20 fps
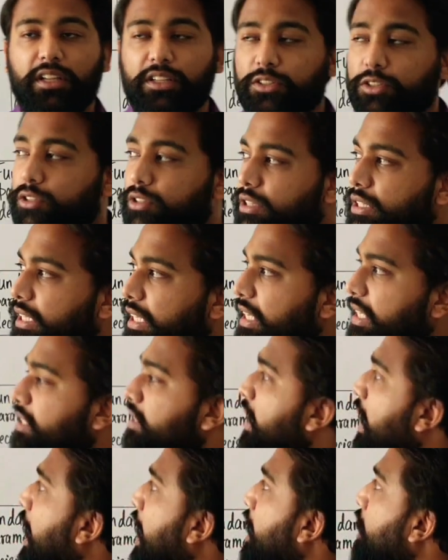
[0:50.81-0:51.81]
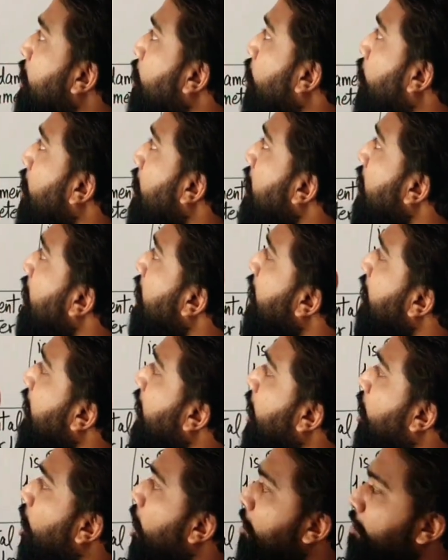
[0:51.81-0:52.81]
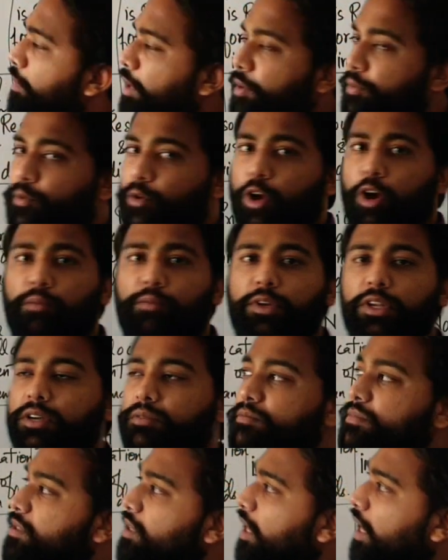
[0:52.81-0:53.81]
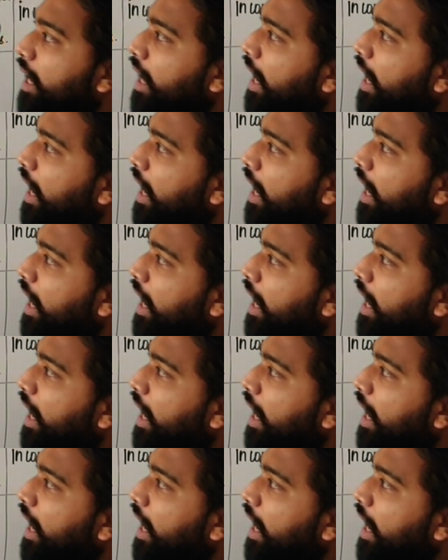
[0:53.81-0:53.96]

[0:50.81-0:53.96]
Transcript: So these are your economic problems,